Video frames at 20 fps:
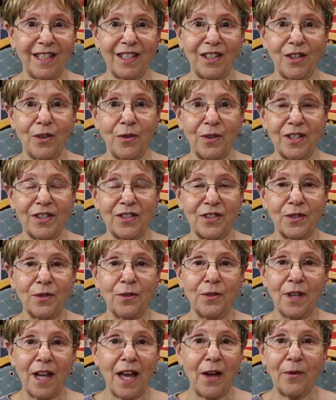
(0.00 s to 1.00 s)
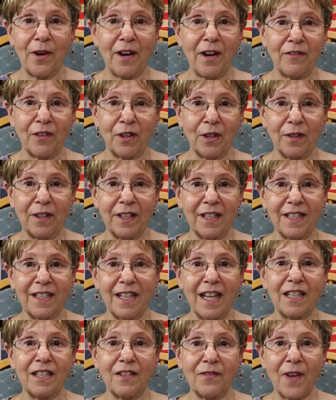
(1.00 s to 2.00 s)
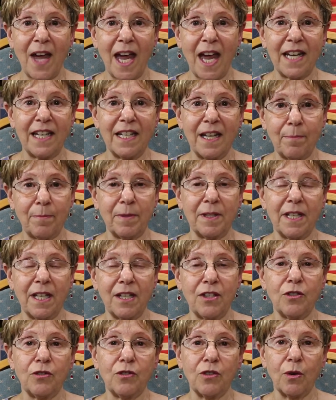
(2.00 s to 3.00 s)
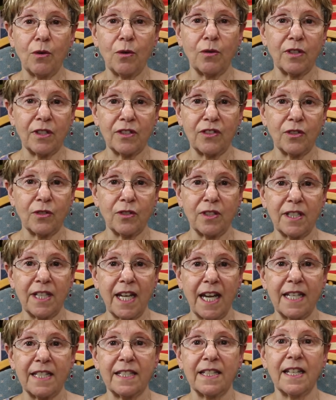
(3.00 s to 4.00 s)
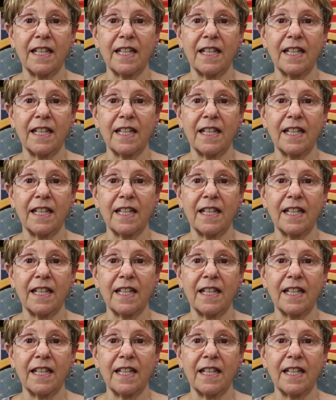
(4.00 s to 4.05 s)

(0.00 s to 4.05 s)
going to school however they divide it up and then you'd go the certain days